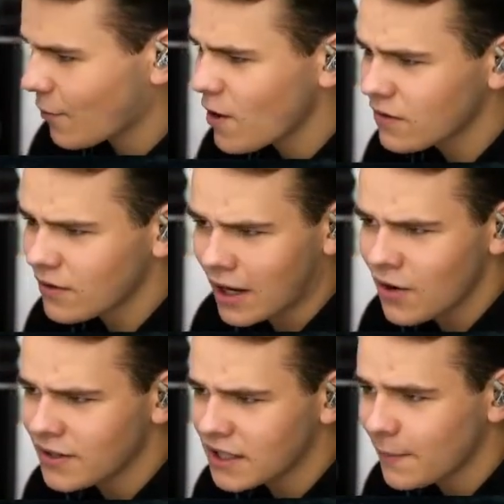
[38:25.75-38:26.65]
I
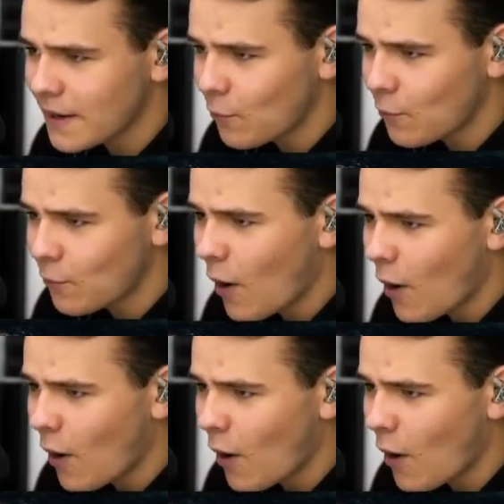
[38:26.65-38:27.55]
couldn't explain
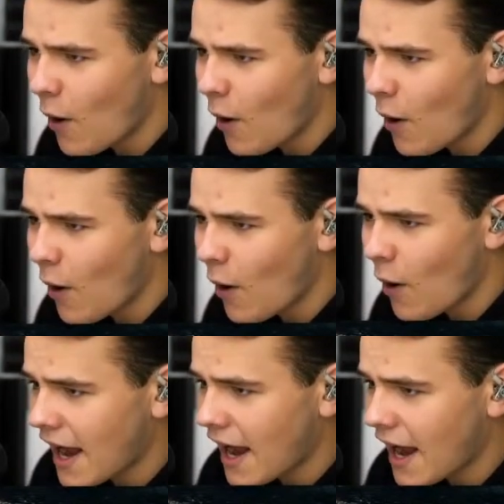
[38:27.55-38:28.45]
why and
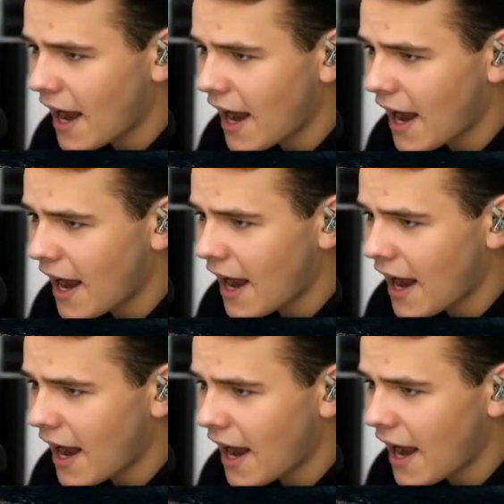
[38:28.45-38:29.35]
how.
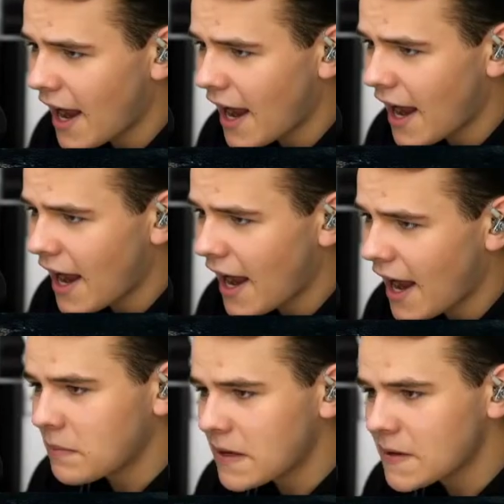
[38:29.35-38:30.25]
The plane is stuck a
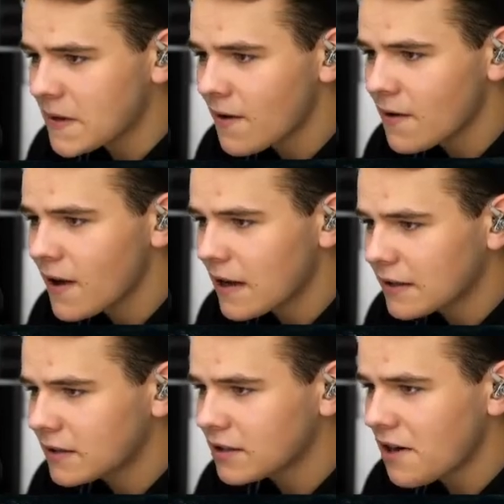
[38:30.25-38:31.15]
little bit. I don't know.